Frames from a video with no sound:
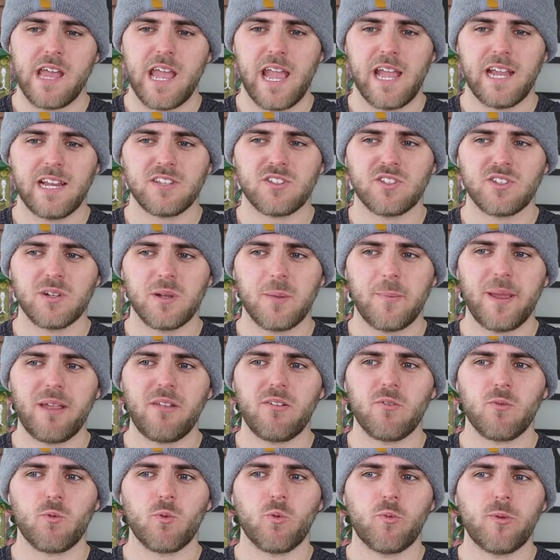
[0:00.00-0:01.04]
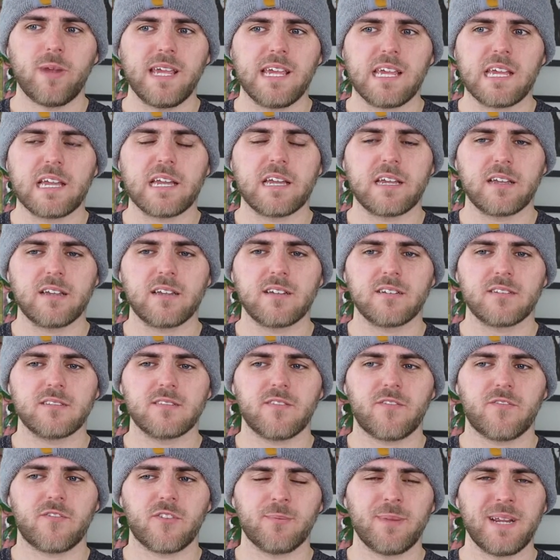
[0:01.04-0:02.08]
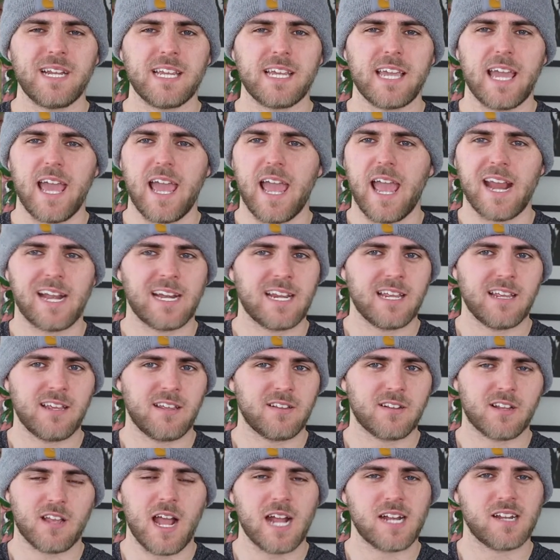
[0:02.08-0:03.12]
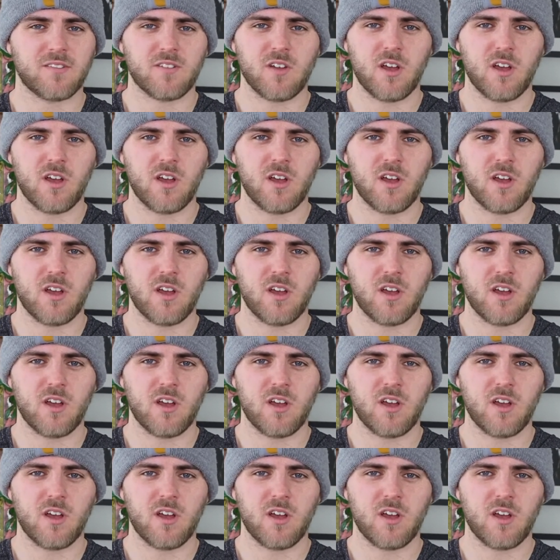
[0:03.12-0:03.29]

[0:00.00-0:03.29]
And it took about a week for me to get any kind of